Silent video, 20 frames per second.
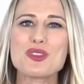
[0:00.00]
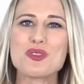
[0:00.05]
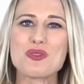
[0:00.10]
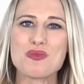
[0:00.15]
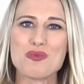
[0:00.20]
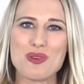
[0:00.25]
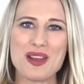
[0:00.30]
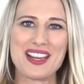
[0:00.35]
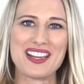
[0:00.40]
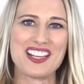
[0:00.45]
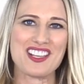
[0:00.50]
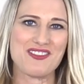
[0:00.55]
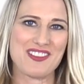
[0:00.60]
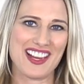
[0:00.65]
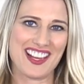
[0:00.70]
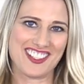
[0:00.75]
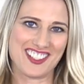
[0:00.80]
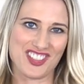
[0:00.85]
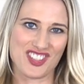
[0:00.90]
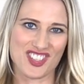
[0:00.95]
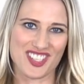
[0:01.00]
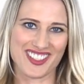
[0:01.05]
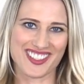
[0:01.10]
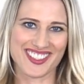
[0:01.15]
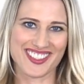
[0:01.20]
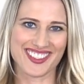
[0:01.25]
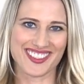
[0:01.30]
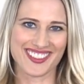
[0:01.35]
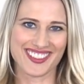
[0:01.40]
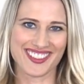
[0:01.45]
with great
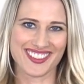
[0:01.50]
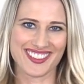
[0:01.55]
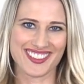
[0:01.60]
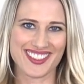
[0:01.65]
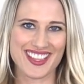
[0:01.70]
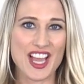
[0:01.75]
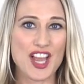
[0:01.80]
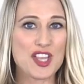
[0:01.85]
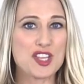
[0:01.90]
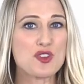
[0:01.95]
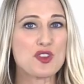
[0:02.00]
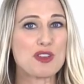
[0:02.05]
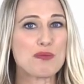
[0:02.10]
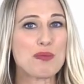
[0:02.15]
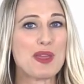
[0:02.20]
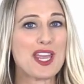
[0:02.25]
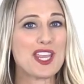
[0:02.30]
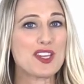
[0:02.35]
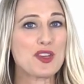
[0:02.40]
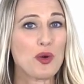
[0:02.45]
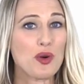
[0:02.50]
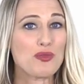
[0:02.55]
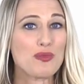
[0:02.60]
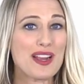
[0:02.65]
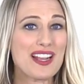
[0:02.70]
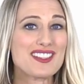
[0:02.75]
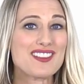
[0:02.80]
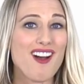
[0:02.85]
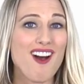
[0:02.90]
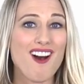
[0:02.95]
advantages. You can pay your
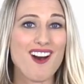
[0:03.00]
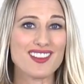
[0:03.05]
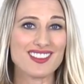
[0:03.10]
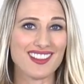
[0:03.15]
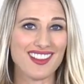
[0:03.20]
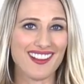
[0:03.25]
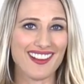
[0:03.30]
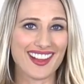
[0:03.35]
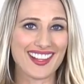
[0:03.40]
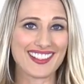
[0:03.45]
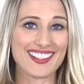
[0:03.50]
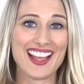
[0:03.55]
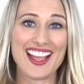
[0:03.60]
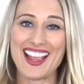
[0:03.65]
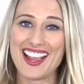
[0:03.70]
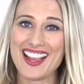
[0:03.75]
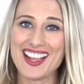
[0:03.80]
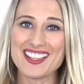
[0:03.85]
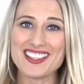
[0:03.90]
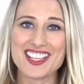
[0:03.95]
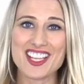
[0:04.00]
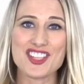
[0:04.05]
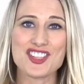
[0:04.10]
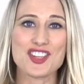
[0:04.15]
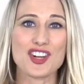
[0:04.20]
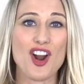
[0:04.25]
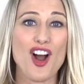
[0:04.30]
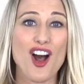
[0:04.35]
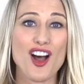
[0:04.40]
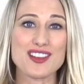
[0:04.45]
rent online and get
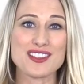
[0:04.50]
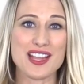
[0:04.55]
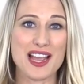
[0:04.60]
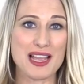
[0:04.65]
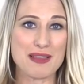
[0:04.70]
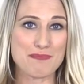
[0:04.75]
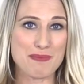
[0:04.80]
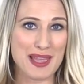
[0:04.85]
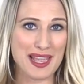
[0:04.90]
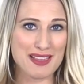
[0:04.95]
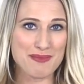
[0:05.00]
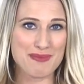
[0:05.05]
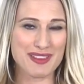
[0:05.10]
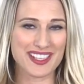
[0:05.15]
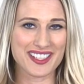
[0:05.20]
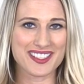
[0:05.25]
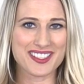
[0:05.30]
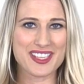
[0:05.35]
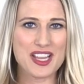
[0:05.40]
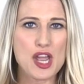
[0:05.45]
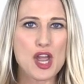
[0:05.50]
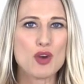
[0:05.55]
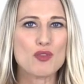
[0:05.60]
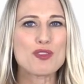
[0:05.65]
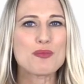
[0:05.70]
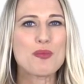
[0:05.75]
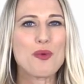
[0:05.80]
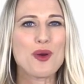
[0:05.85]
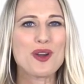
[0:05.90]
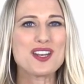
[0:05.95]
your on-time payments
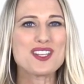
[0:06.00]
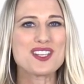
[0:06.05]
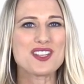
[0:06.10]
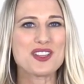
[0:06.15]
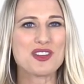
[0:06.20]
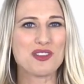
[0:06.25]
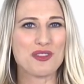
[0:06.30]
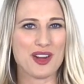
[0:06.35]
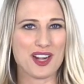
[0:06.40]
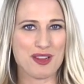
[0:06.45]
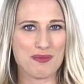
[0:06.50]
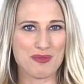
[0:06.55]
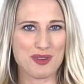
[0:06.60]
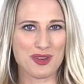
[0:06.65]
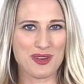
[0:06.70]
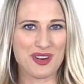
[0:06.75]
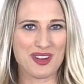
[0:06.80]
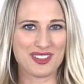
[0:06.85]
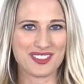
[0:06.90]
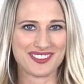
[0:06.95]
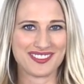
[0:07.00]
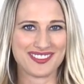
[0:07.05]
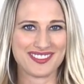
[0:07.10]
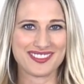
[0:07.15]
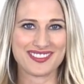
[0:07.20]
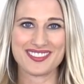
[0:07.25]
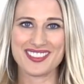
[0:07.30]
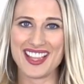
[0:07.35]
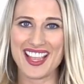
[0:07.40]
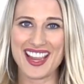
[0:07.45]
reported to the credit bureau.
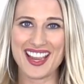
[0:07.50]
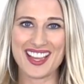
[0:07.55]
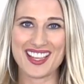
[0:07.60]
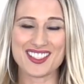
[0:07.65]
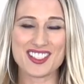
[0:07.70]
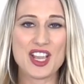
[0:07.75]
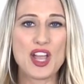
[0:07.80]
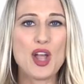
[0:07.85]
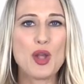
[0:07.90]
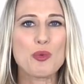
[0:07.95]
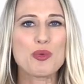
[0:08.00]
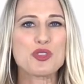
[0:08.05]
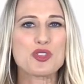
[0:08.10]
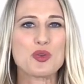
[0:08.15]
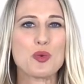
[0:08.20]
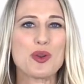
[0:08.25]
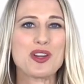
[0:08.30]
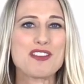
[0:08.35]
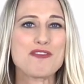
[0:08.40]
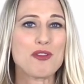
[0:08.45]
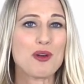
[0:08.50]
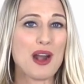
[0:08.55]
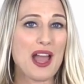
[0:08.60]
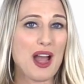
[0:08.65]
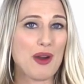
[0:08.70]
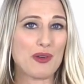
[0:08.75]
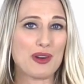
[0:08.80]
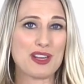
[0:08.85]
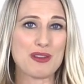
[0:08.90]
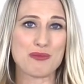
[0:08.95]
And with
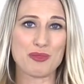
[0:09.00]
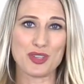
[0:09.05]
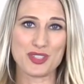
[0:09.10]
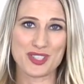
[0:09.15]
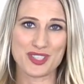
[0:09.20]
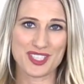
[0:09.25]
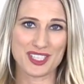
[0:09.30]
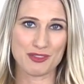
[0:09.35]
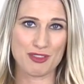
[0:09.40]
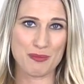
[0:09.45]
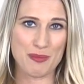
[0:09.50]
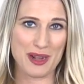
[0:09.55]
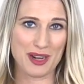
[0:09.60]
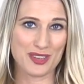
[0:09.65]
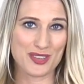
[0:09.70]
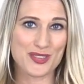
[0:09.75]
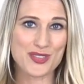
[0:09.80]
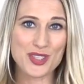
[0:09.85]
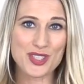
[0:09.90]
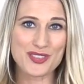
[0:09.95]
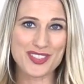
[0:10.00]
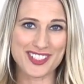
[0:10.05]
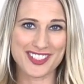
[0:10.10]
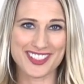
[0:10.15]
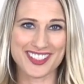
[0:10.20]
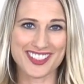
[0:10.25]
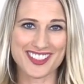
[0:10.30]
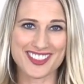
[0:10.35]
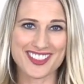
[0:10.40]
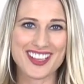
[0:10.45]
24-hour emergency repair
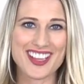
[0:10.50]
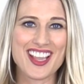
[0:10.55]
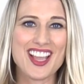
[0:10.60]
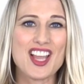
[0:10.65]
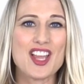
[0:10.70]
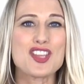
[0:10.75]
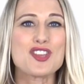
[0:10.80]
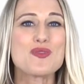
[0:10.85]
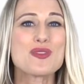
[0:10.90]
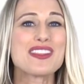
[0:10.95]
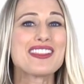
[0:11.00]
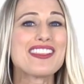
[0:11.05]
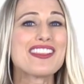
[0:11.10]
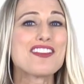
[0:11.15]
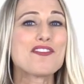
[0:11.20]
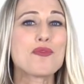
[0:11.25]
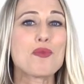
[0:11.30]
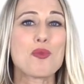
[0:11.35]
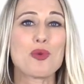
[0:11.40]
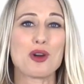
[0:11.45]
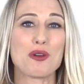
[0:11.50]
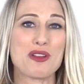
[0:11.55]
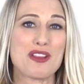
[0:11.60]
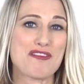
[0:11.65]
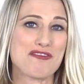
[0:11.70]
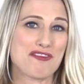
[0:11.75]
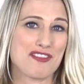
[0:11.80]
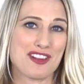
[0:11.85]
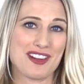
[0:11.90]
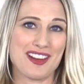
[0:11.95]
services, you can live
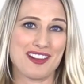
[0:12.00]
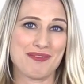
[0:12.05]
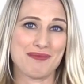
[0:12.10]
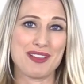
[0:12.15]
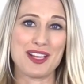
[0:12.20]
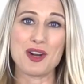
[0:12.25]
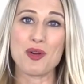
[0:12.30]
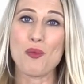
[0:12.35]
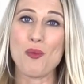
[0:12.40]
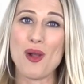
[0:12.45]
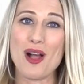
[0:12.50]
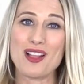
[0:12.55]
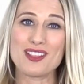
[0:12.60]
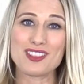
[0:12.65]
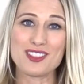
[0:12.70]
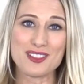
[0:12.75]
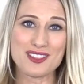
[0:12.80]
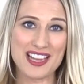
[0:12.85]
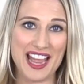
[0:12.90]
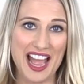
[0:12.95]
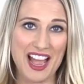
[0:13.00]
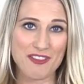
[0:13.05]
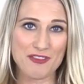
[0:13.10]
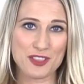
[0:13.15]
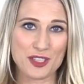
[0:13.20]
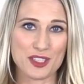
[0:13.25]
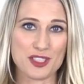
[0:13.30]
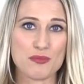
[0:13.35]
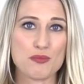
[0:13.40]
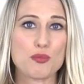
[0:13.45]
worry-free in a
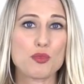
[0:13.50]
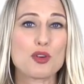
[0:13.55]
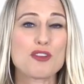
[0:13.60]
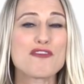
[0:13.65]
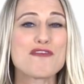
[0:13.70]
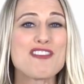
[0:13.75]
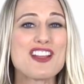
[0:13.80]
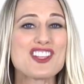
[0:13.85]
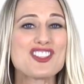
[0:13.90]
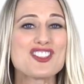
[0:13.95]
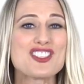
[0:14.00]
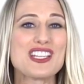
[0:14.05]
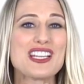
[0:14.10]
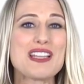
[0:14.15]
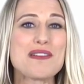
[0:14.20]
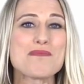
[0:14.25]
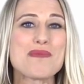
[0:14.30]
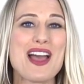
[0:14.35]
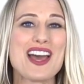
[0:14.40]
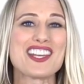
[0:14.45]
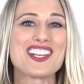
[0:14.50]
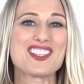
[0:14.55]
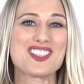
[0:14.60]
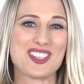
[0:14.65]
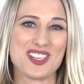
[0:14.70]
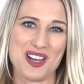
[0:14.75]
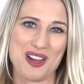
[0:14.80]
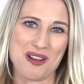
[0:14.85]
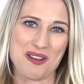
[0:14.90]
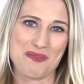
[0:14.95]
well-looked-after, professionally
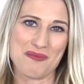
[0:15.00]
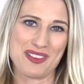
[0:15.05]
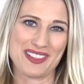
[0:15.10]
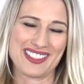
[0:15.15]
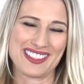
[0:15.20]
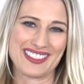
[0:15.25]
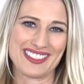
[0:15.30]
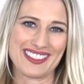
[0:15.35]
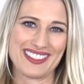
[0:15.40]
managed home.